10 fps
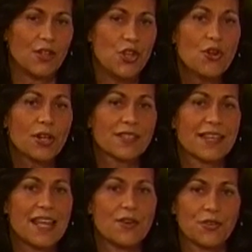New York
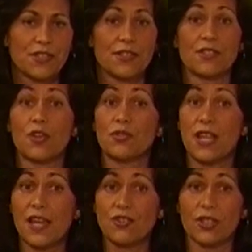State Nurses
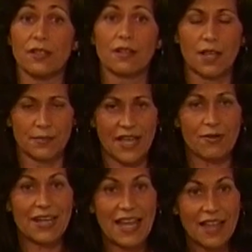Association comes out
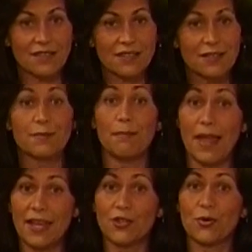against
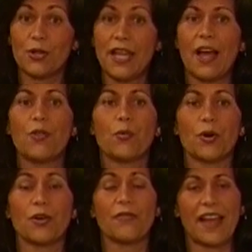mandatory health
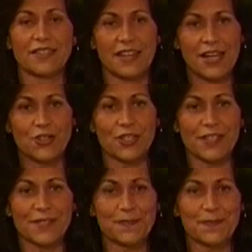worker
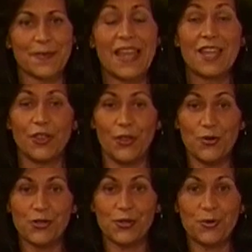vaccinations.
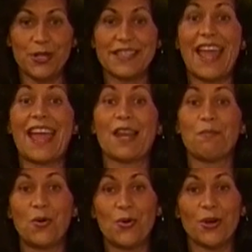Those stories and
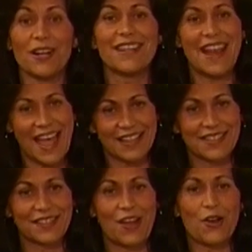more
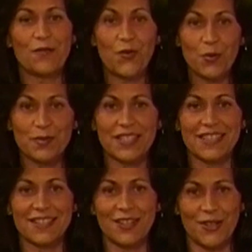next on Informed
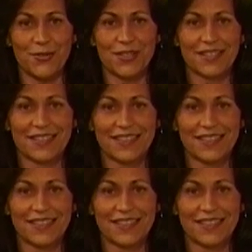Citizen News.